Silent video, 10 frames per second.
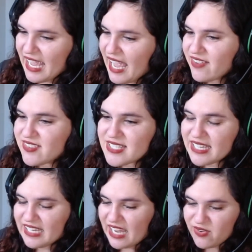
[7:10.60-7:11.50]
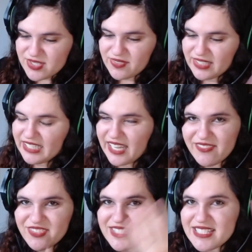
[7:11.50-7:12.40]
I was feeling
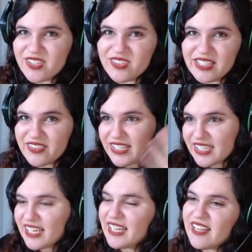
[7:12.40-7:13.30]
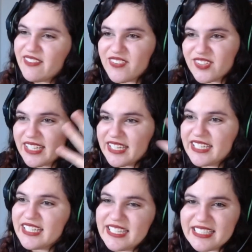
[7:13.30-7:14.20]
every single lyric, and I felt like
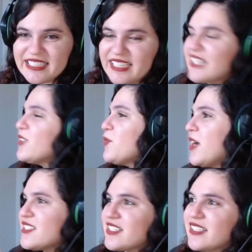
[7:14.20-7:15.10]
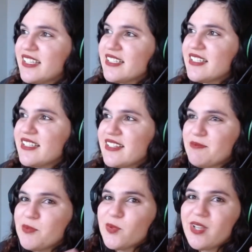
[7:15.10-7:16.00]
a kid again watching
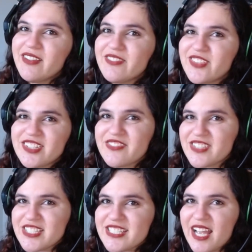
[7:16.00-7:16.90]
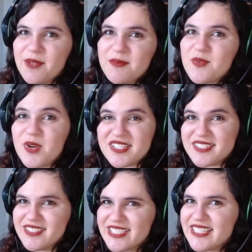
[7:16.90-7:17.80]
Mulan for the first time and watching
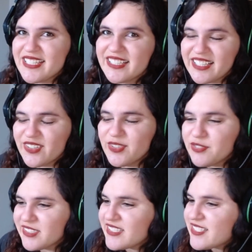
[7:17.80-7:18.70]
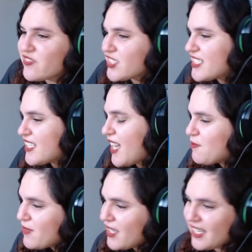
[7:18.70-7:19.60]
Christina Aguilera for the first
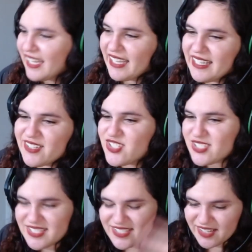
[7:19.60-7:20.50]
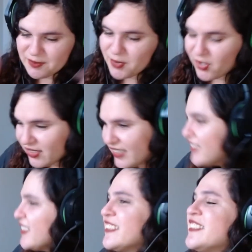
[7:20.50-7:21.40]
time, and I just start
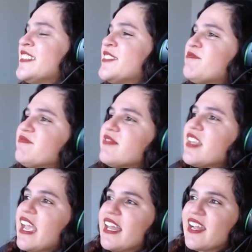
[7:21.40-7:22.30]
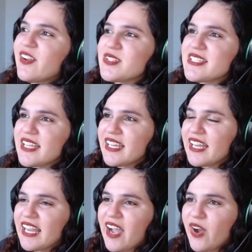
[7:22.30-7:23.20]
bawling. And I was
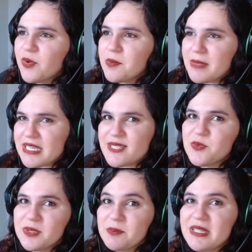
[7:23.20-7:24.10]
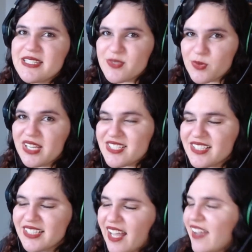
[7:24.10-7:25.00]
thinking how amazing it would be to watch
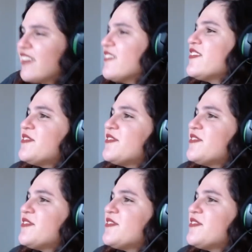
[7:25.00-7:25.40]
her live.